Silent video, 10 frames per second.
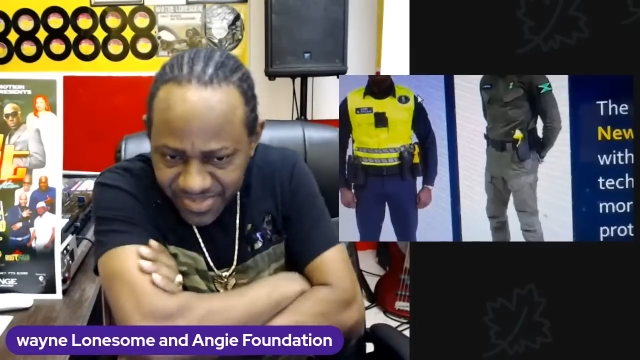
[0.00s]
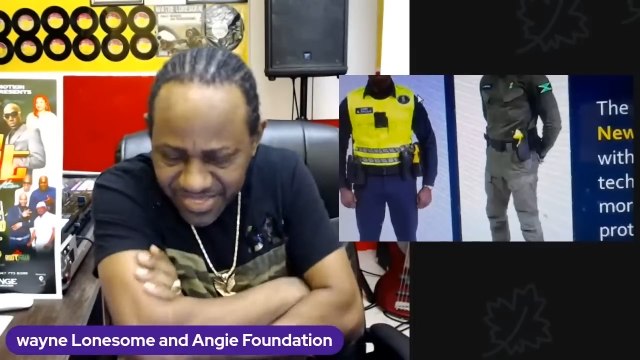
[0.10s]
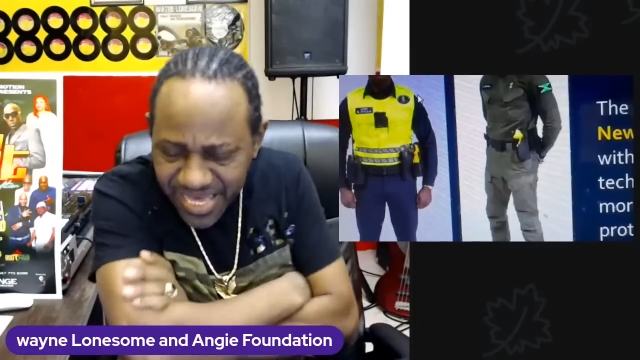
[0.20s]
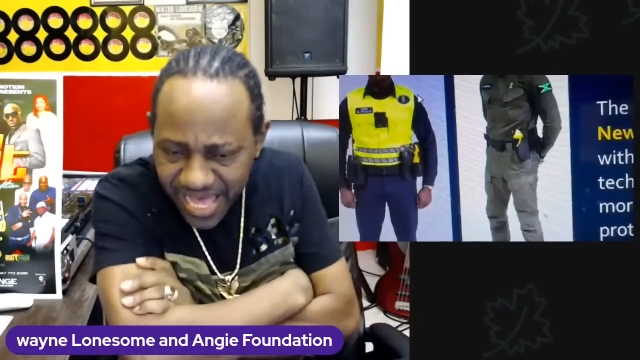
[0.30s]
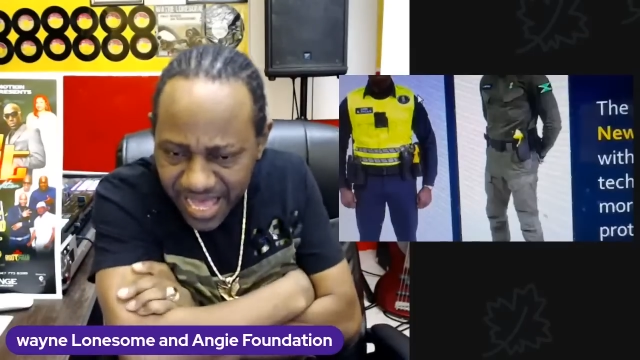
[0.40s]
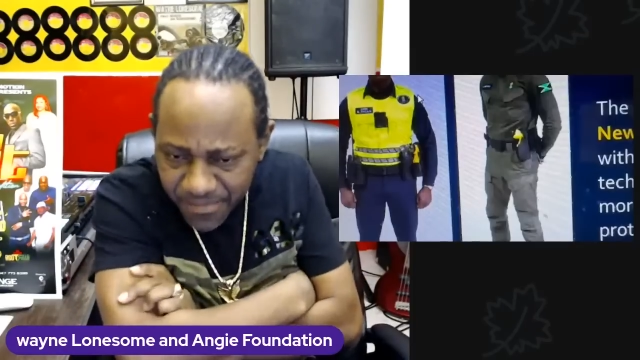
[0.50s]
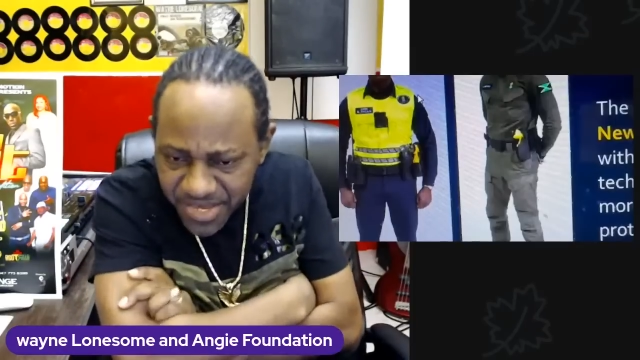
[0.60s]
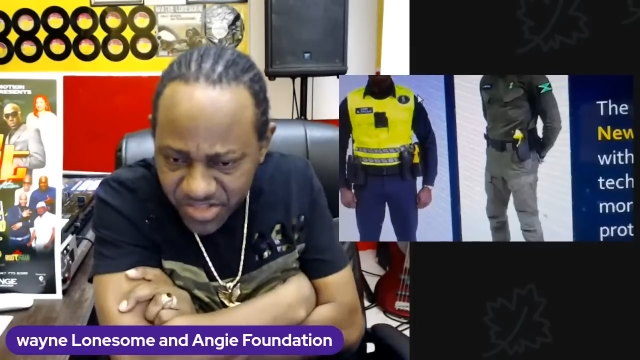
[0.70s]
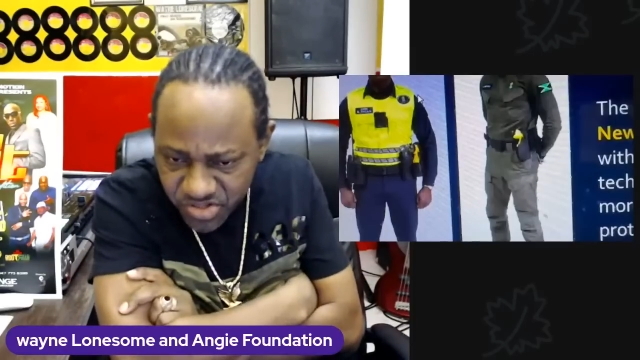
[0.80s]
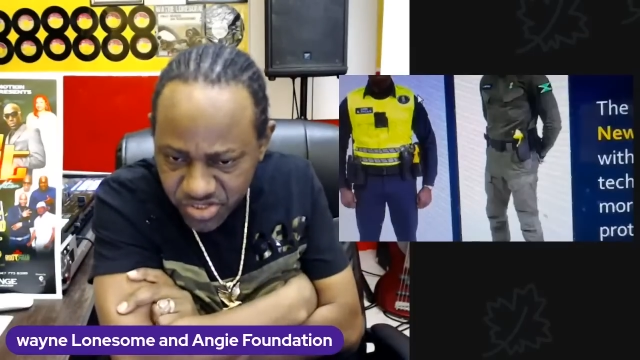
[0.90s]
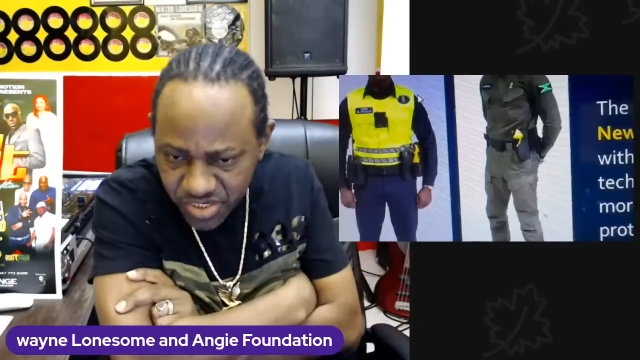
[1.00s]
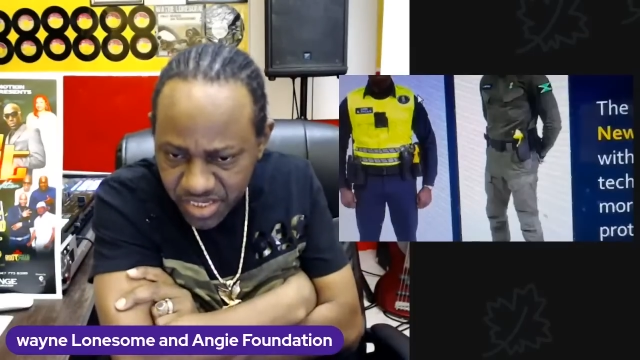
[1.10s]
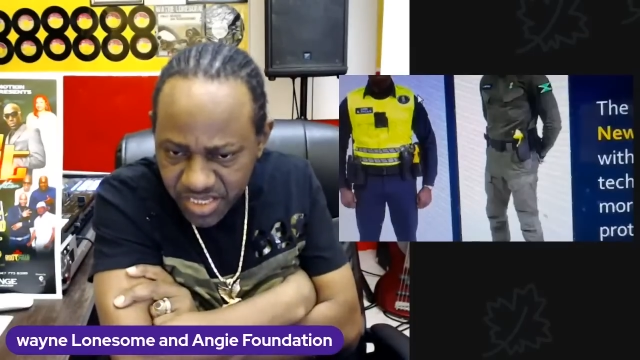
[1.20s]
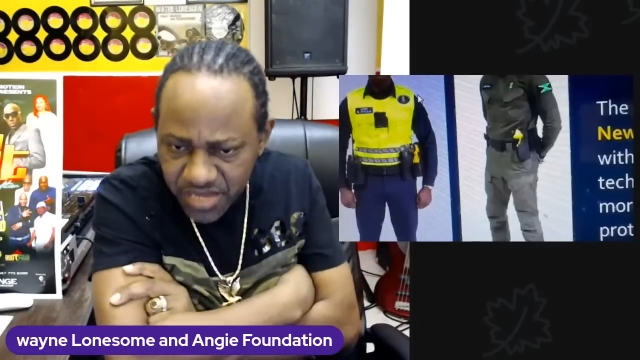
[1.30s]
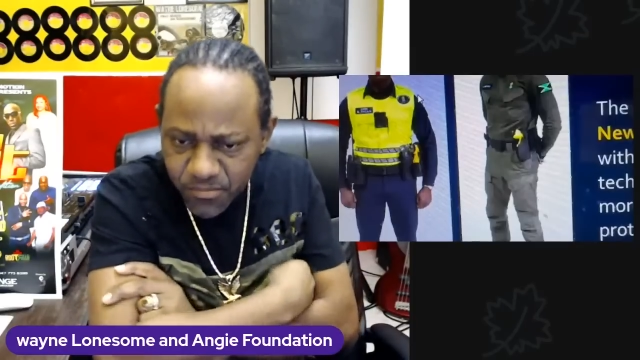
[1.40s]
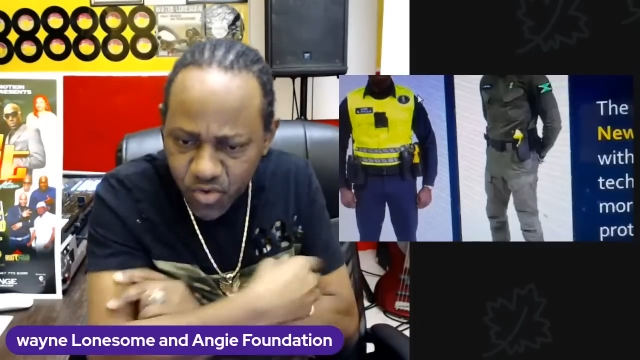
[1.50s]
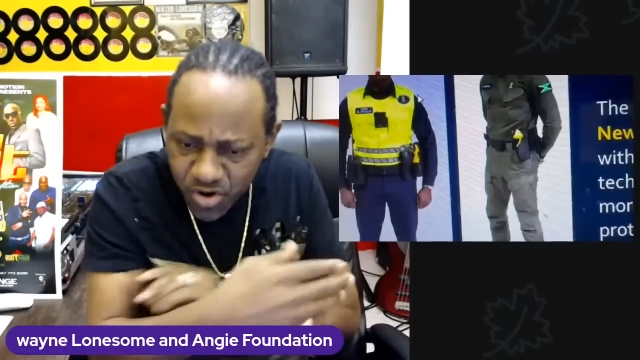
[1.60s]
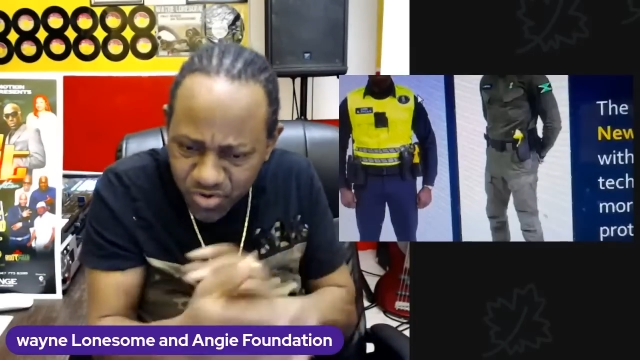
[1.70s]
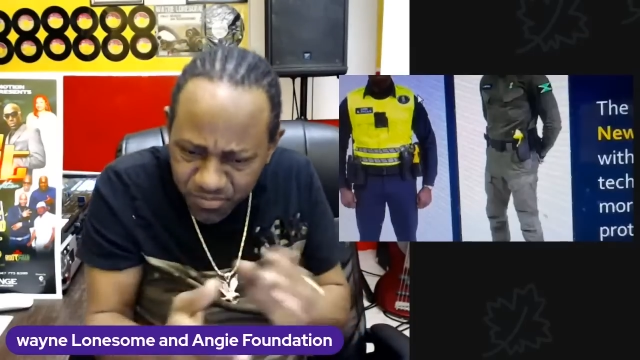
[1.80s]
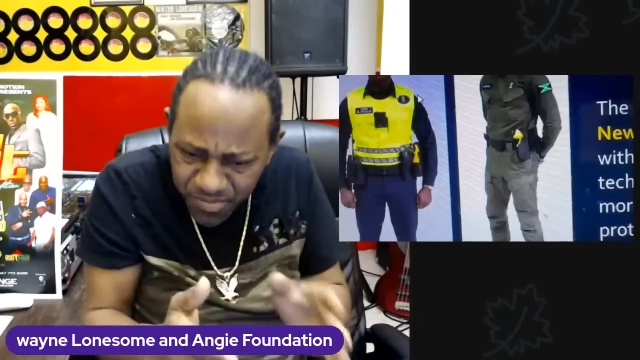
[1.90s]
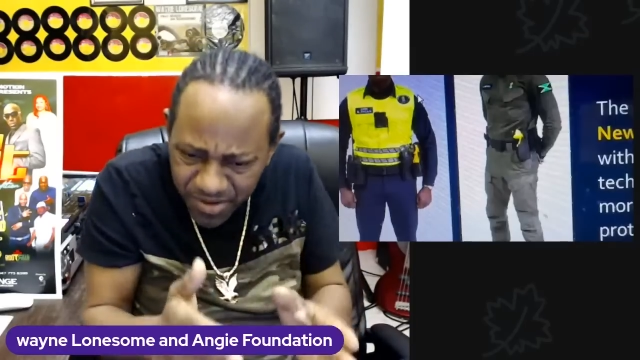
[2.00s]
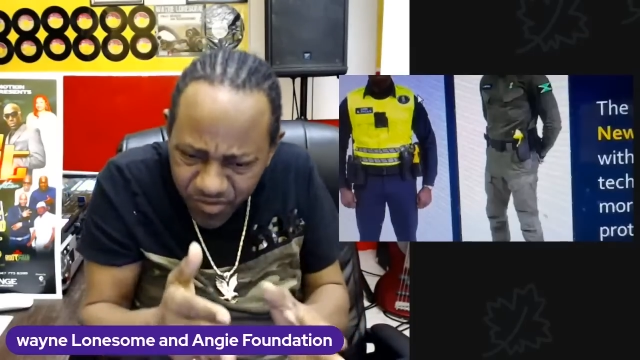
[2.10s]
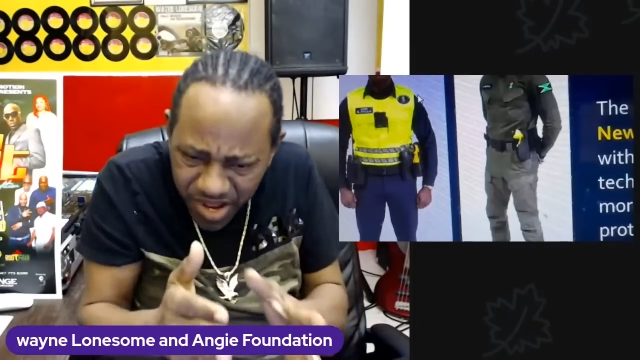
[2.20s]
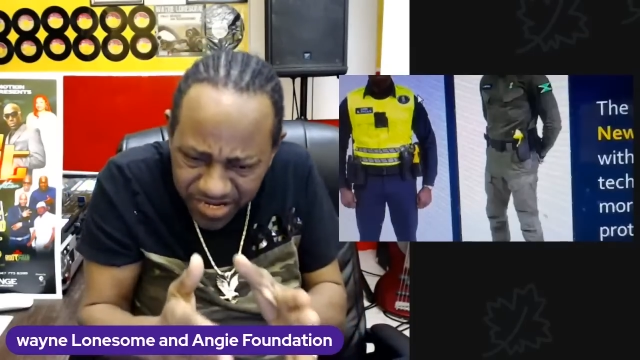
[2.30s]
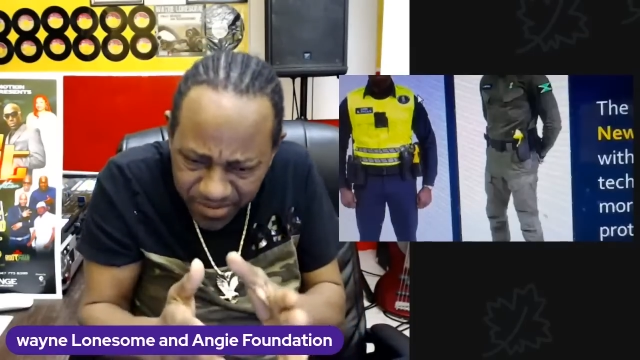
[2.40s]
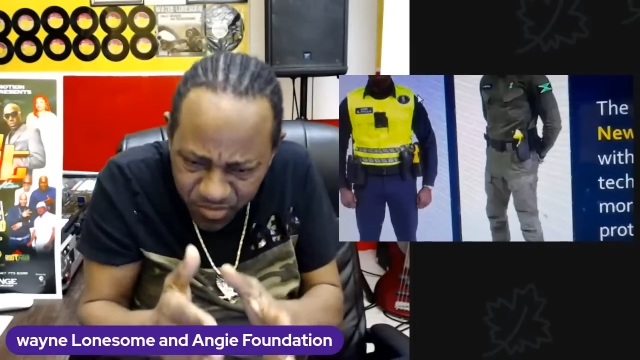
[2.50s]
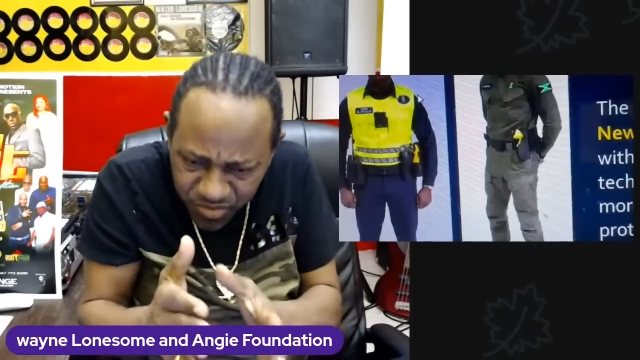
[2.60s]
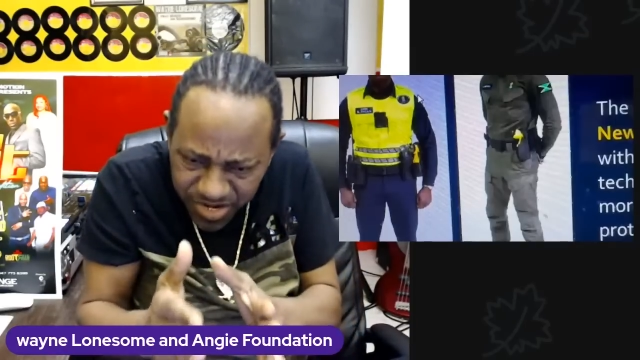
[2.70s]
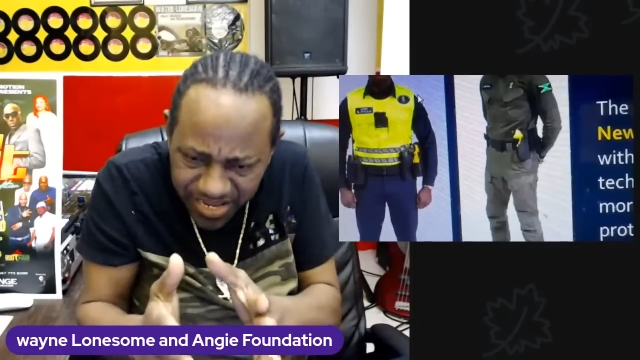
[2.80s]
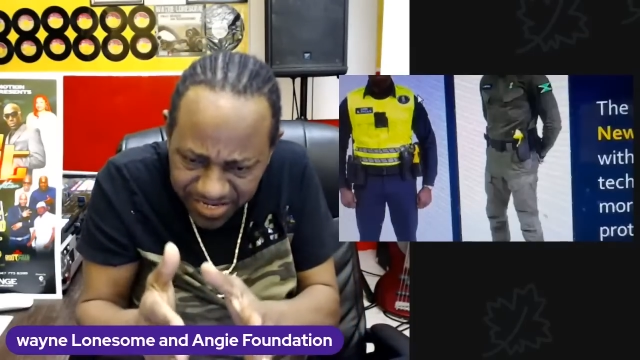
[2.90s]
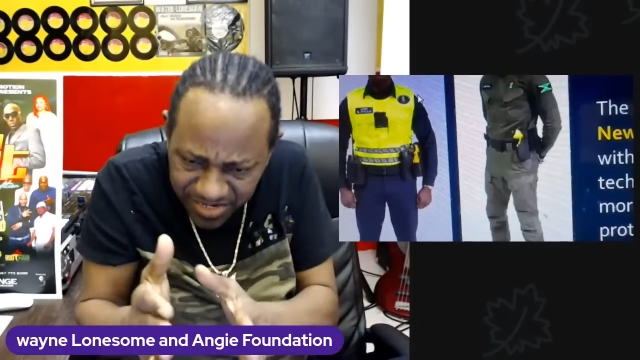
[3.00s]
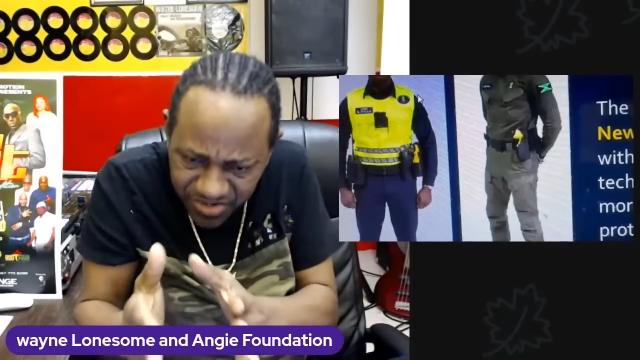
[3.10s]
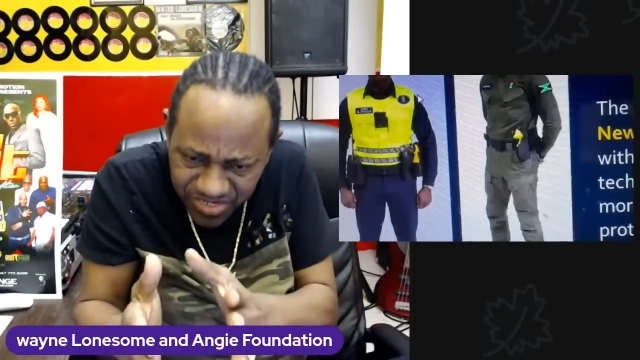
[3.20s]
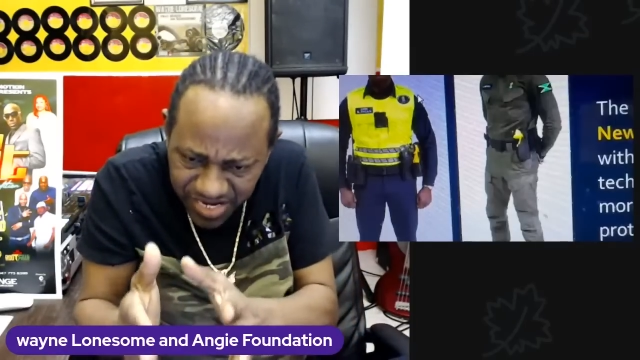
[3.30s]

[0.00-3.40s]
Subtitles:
Garbage. It more look one them look like, in a